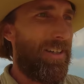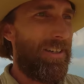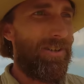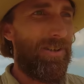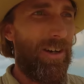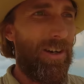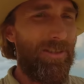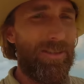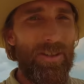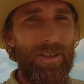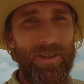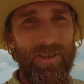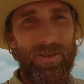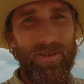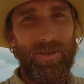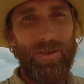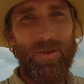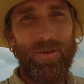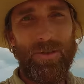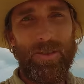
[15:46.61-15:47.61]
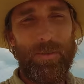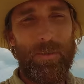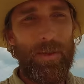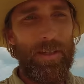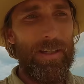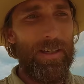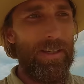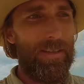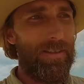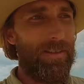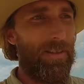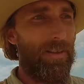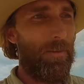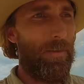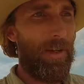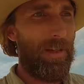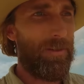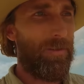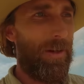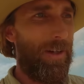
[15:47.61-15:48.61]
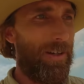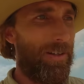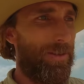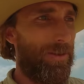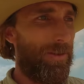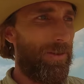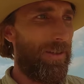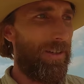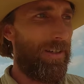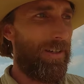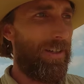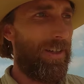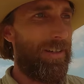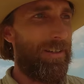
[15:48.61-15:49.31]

Ty's only got the short spear, so the best way to do it,